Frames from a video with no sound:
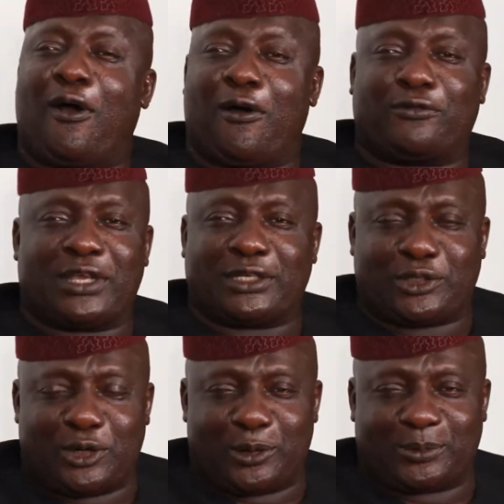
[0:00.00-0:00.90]
of their
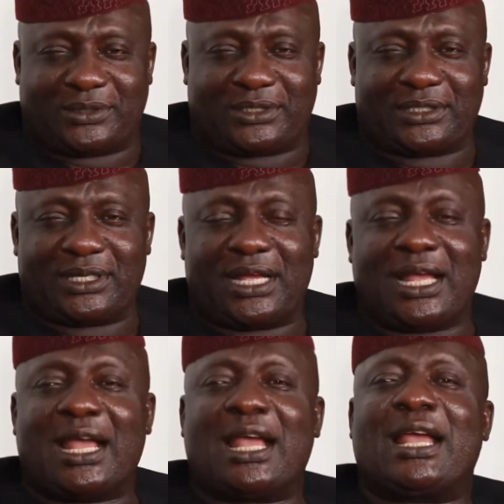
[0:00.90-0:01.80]
jobs.
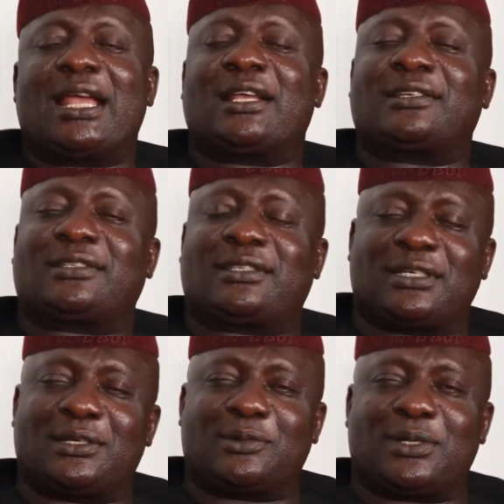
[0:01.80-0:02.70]
A
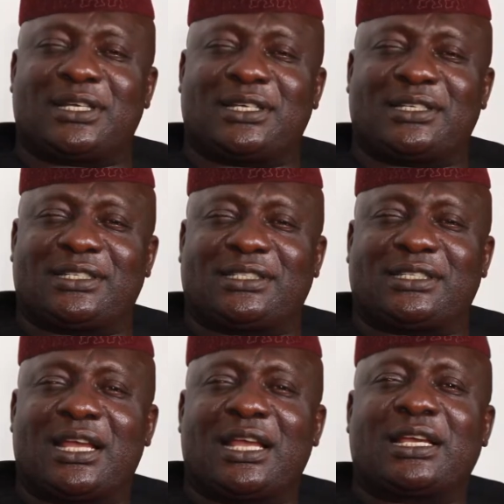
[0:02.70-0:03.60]

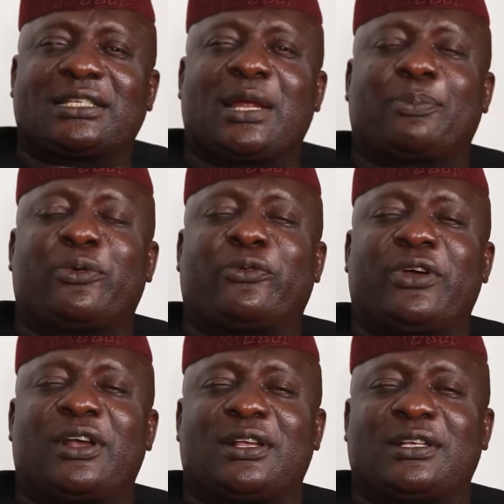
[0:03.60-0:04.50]
series that
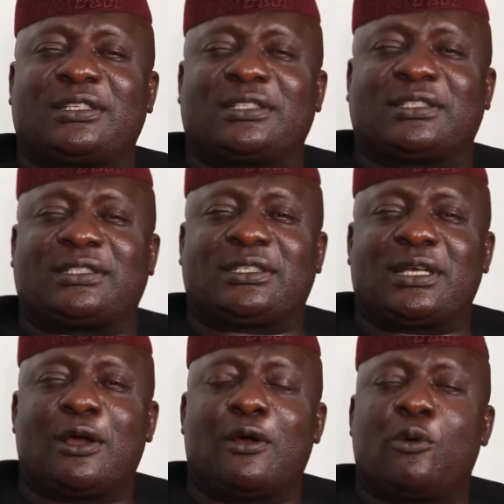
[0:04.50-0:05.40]

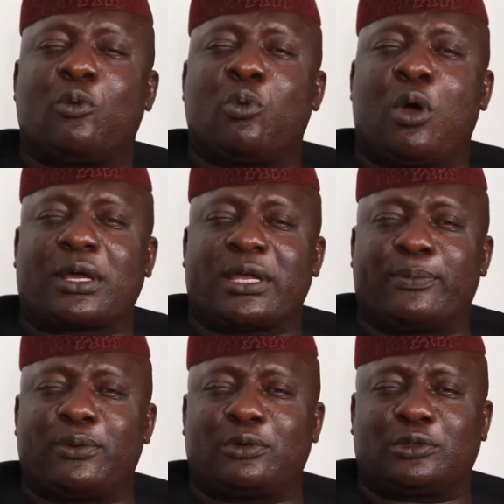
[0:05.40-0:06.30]
prefers
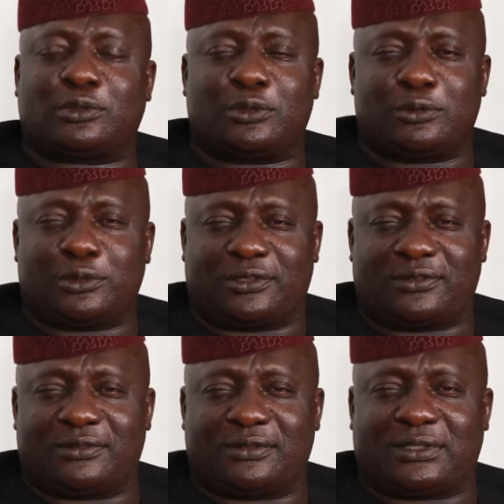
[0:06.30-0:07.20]
workable
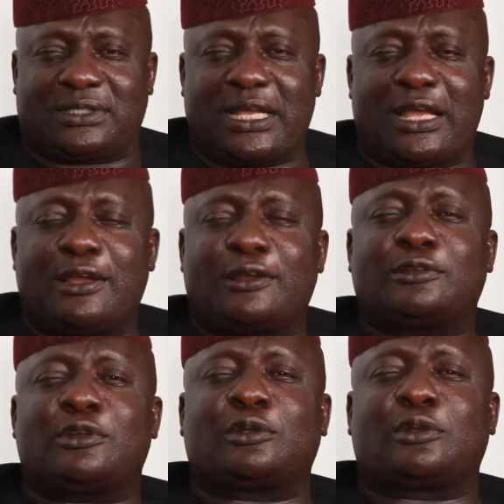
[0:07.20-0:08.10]
solutions
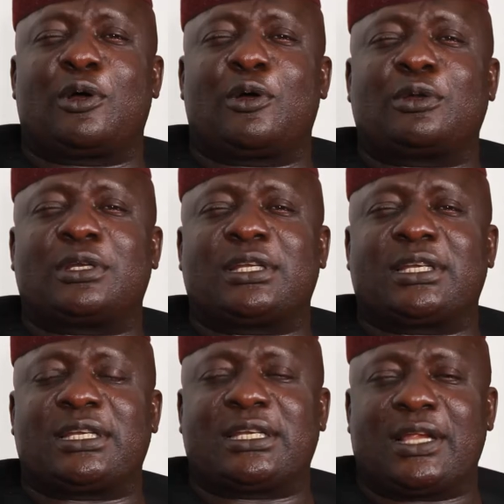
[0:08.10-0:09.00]
not
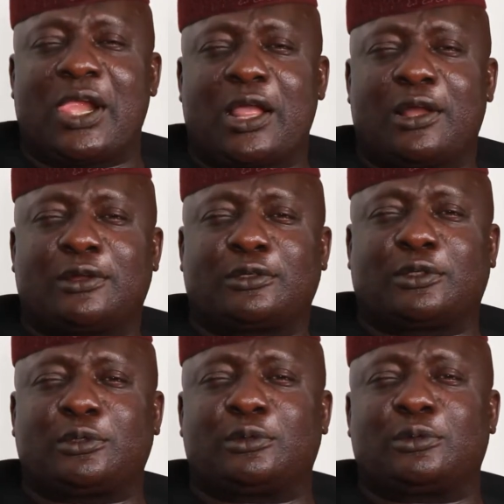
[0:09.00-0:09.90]
only
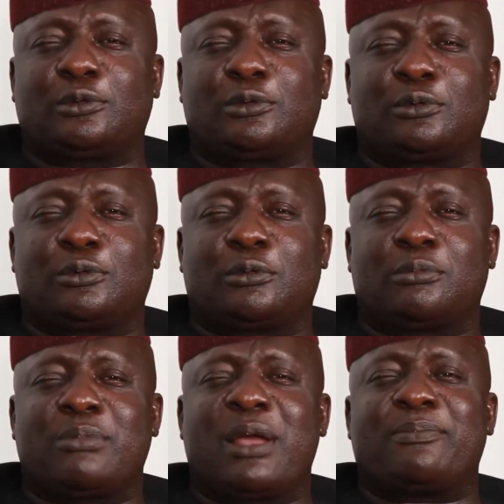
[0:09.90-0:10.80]
to
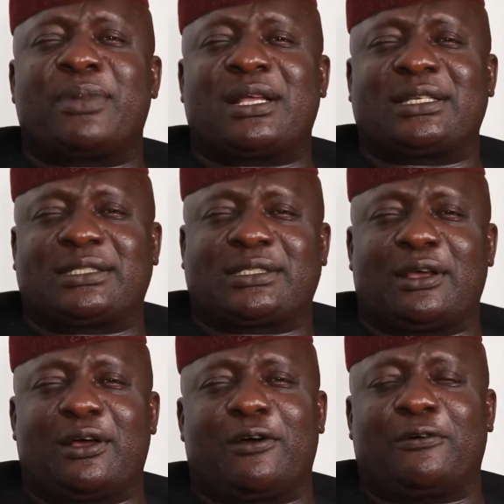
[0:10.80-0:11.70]
members
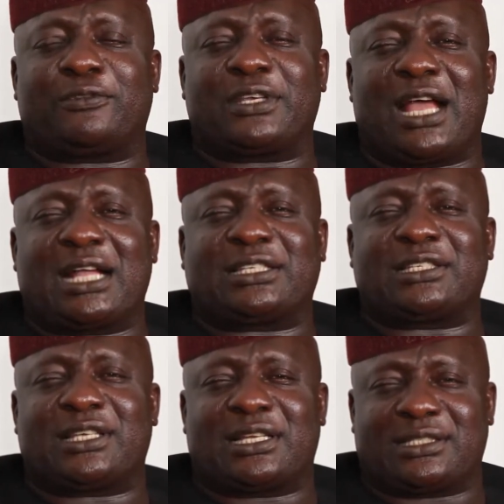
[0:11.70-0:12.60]
of the
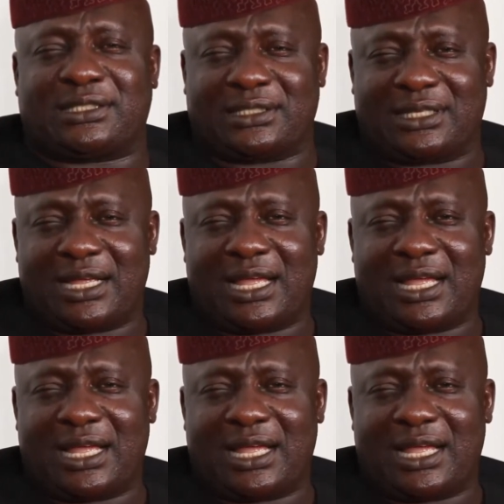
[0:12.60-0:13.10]
artisan